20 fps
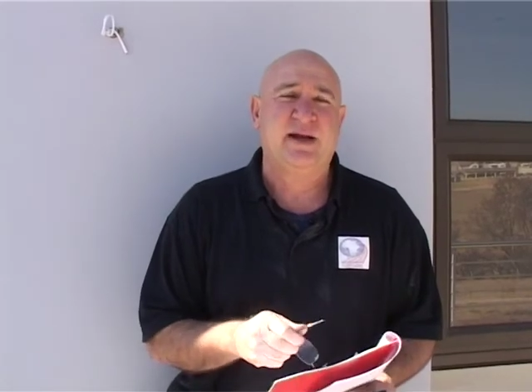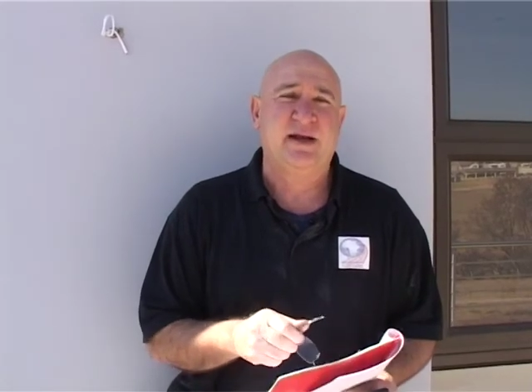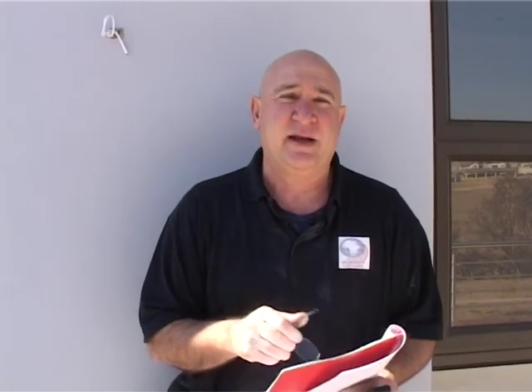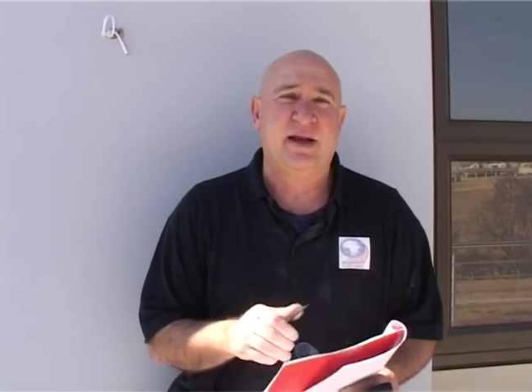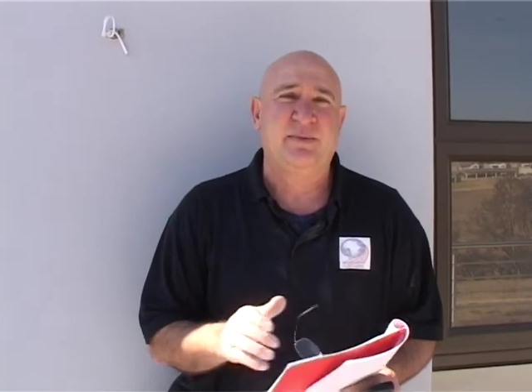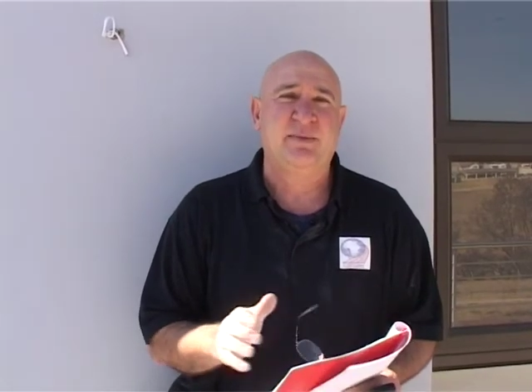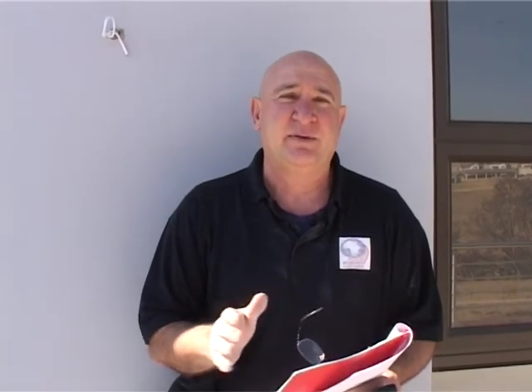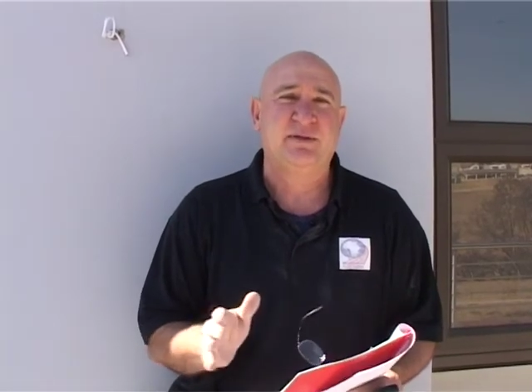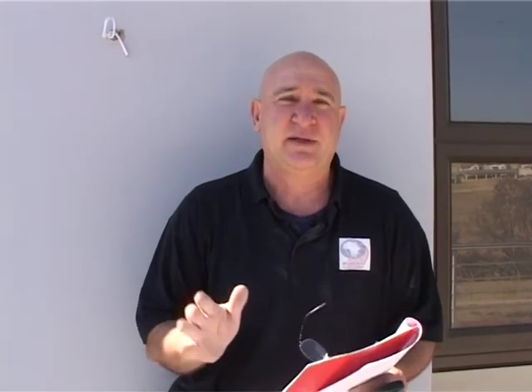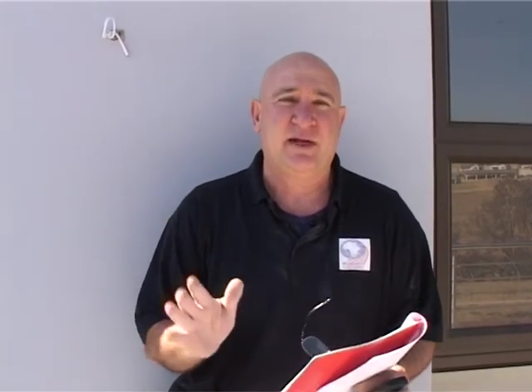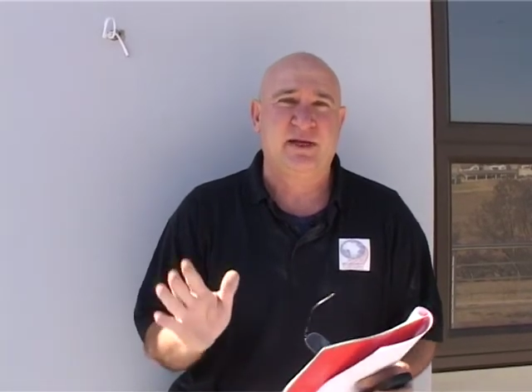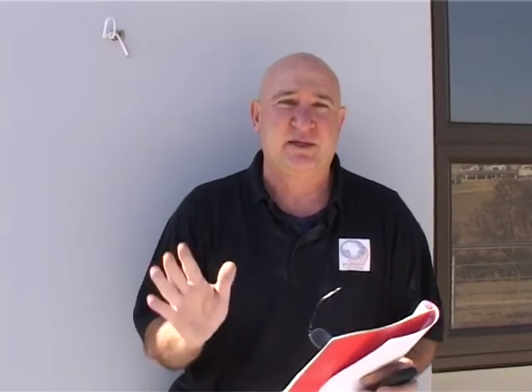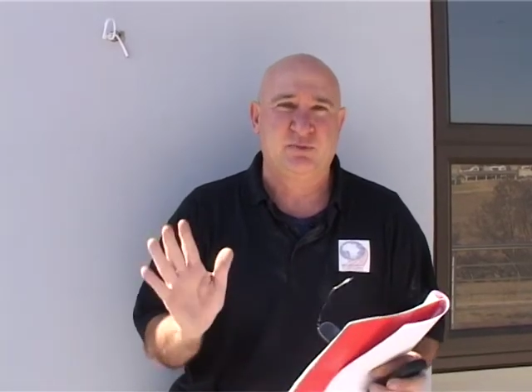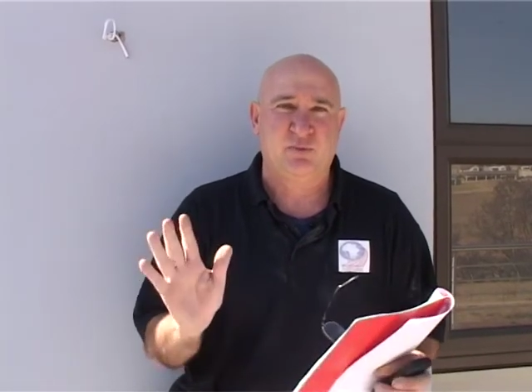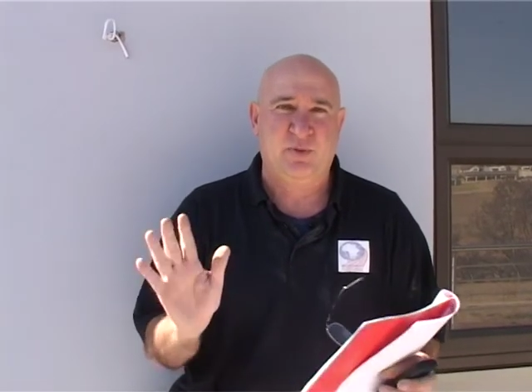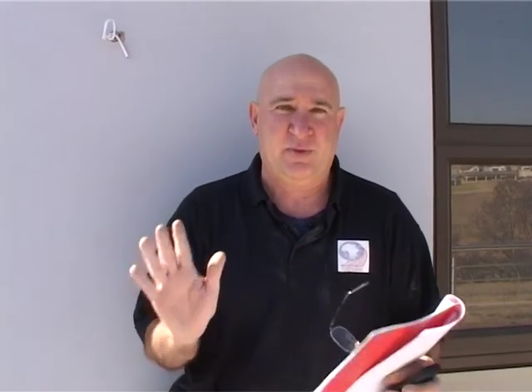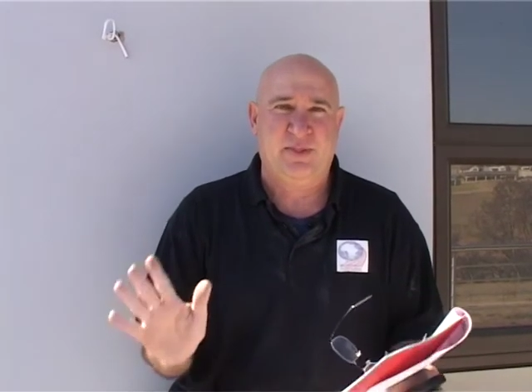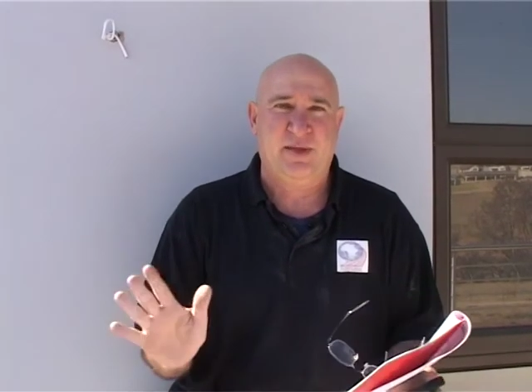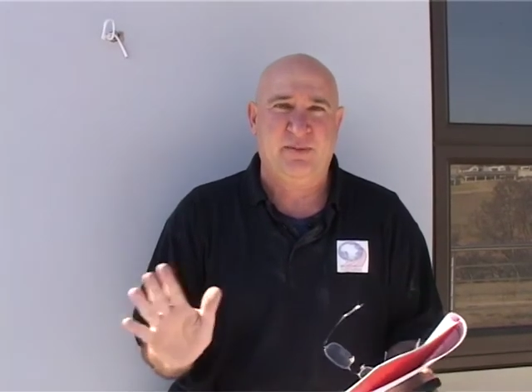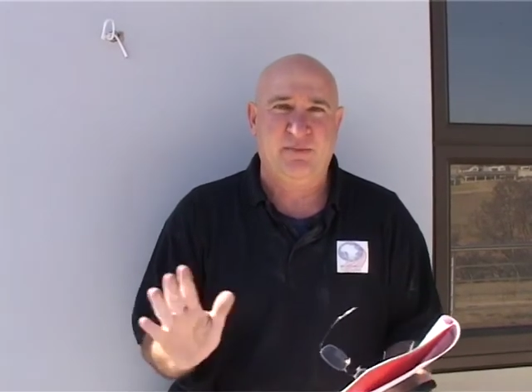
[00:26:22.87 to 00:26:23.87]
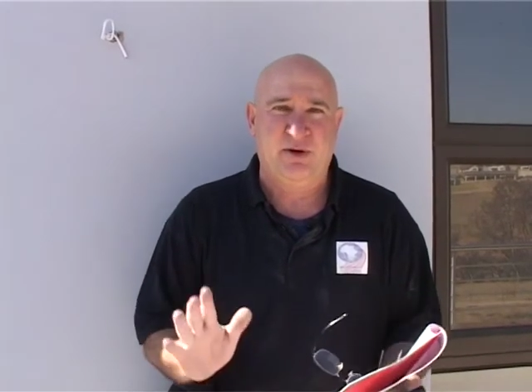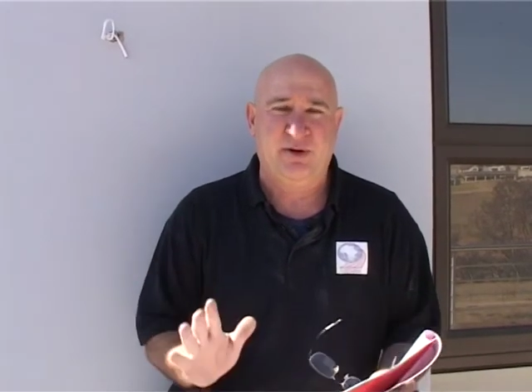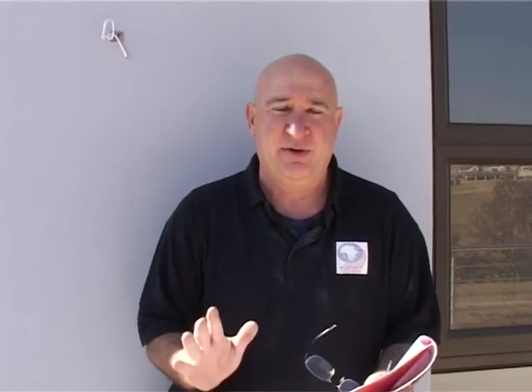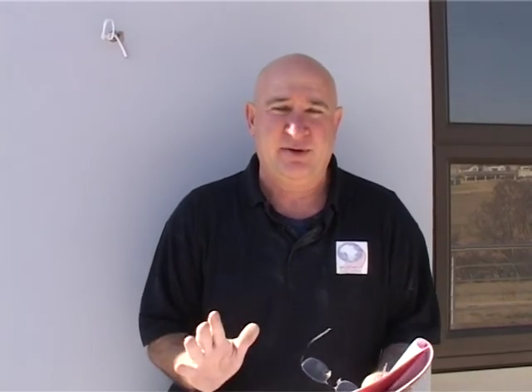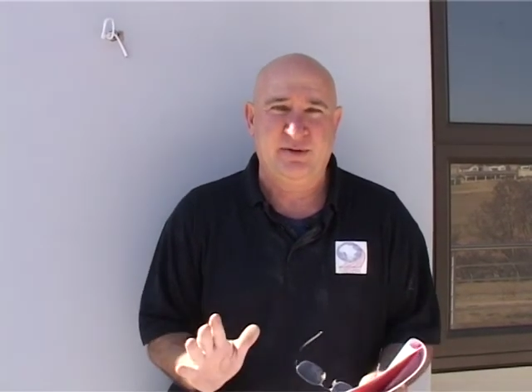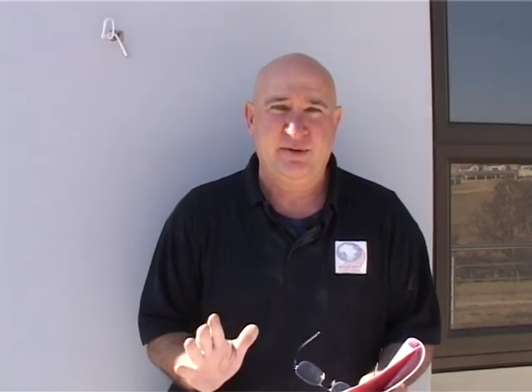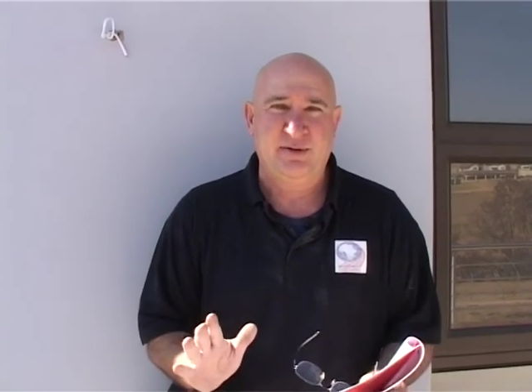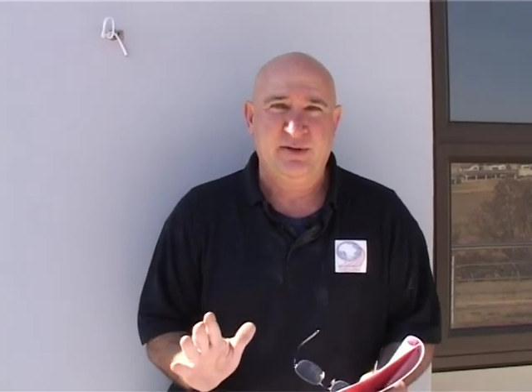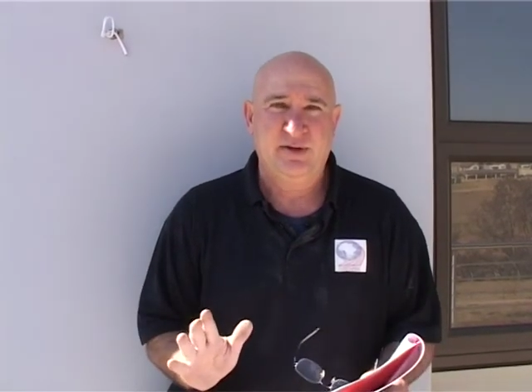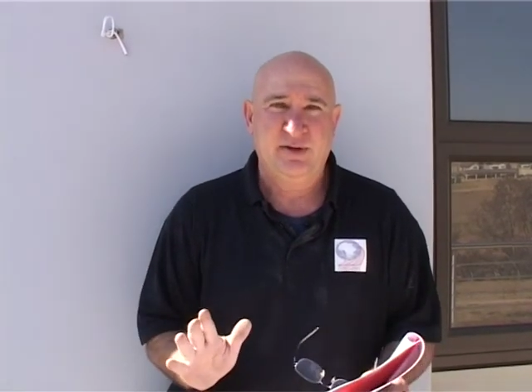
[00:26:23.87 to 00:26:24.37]
acclimatize with them on.
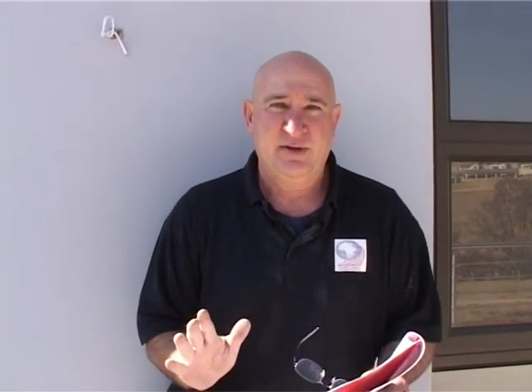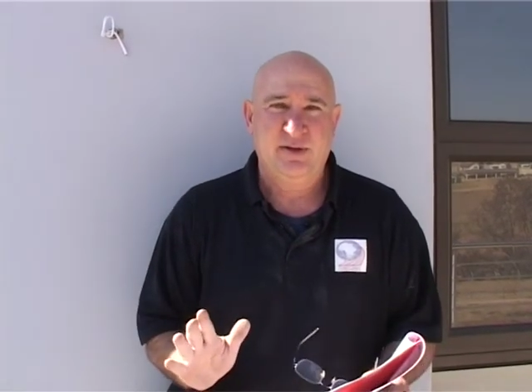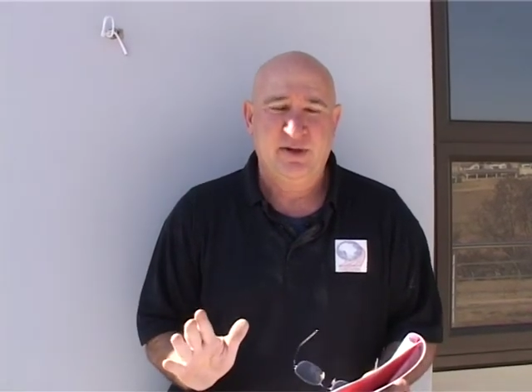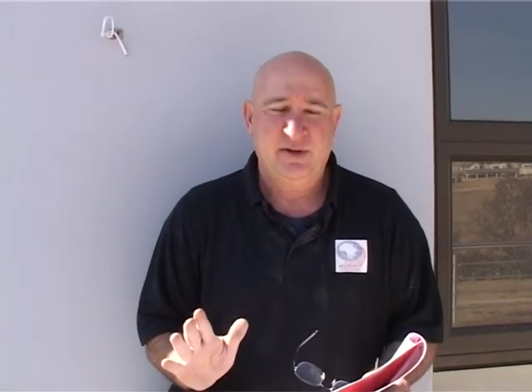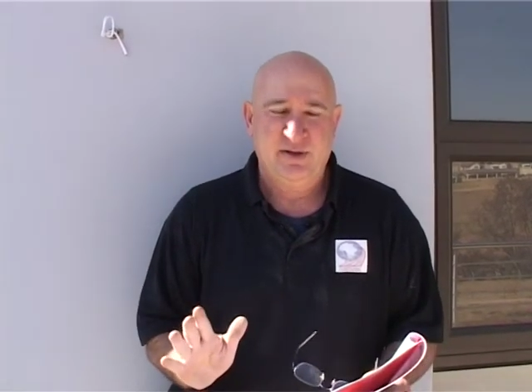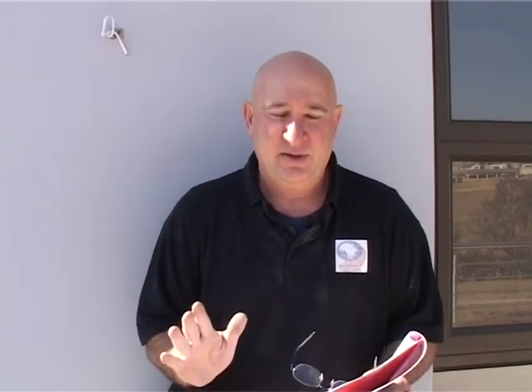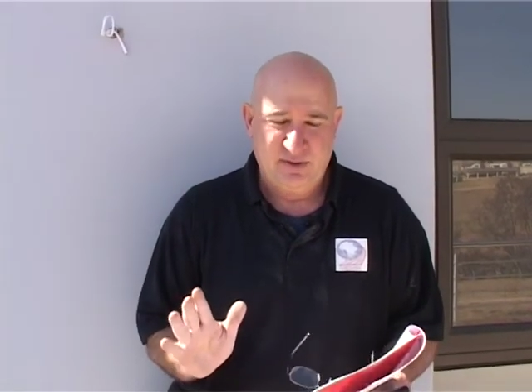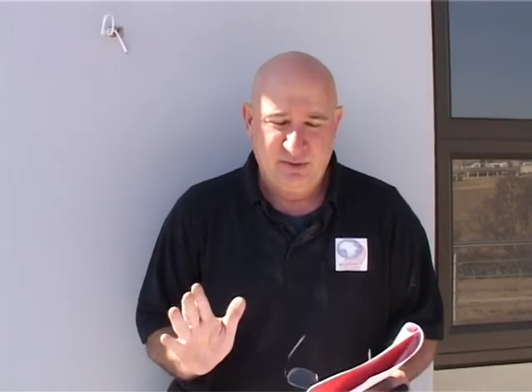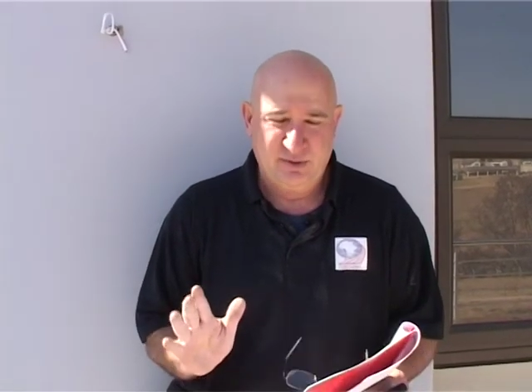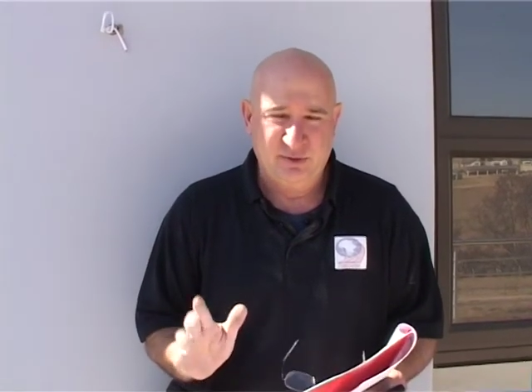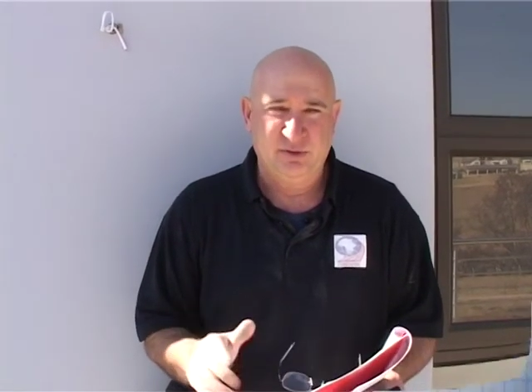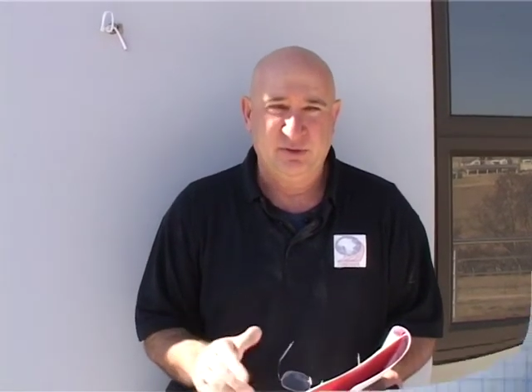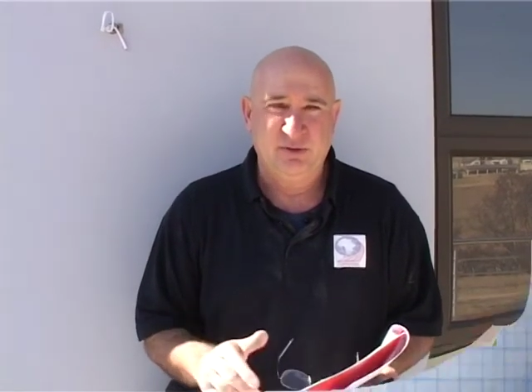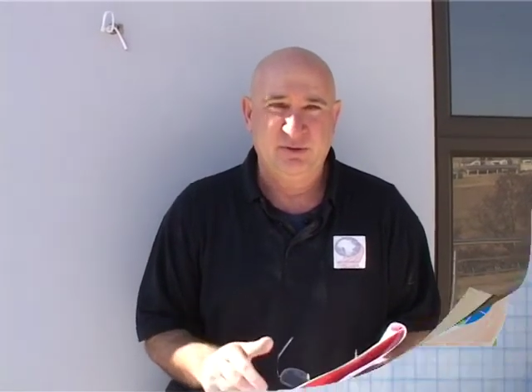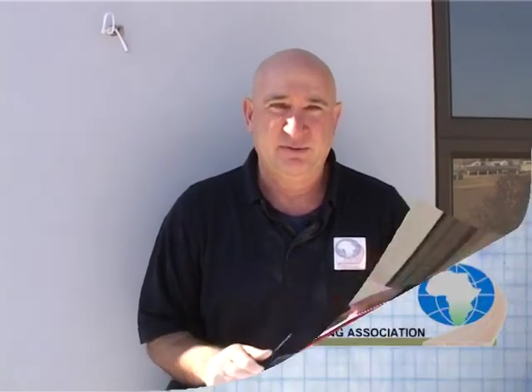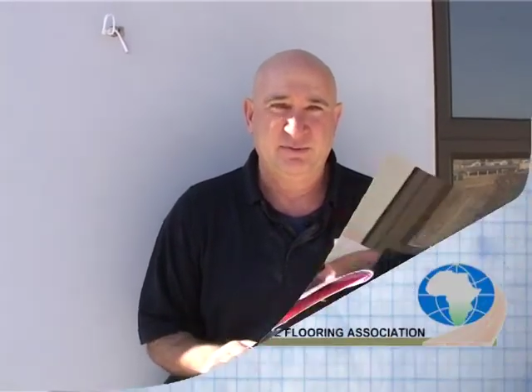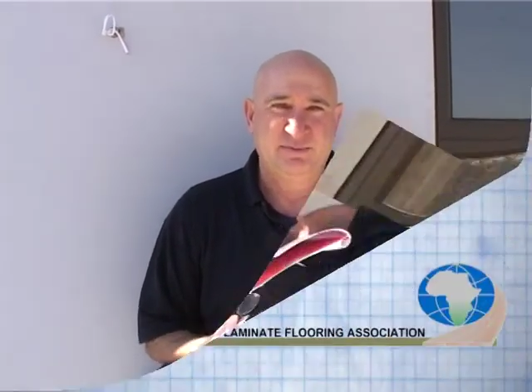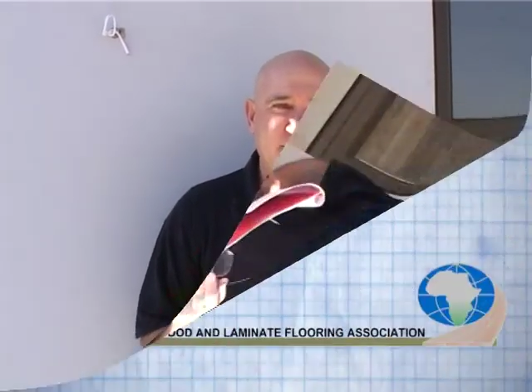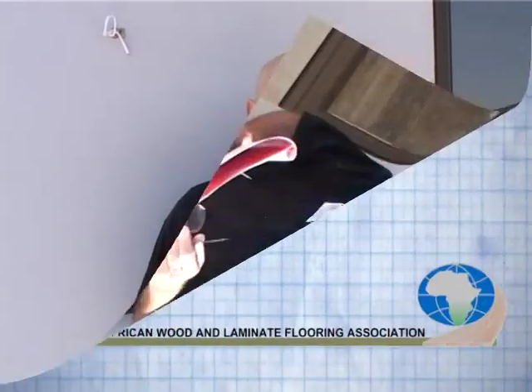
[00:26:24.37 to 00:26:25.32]
Cool.